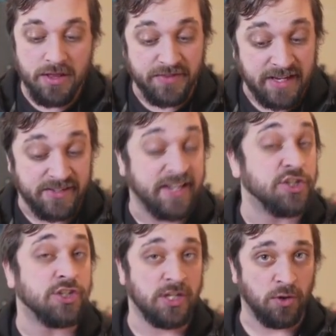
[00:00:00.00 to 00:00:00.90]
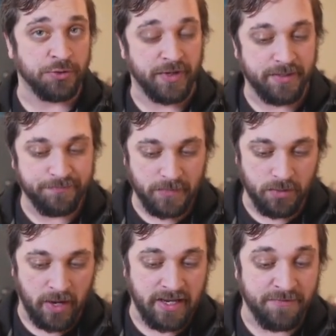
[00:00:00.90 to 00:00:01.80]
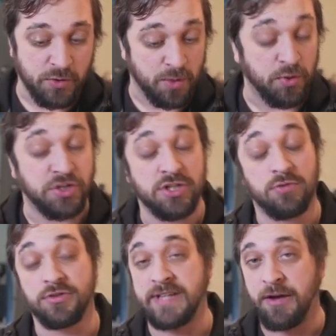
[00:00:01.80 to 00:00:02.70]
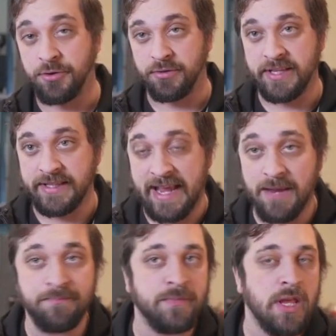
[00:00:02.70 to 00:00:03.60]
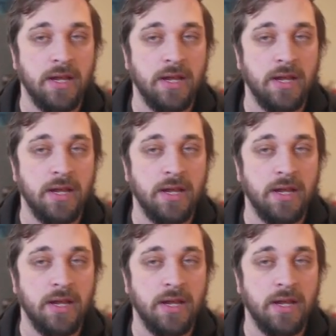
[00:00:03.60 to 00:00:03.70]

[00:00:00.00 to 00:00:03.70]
Things like Sheoldred, right? If you could put Sheoldred down early in the game,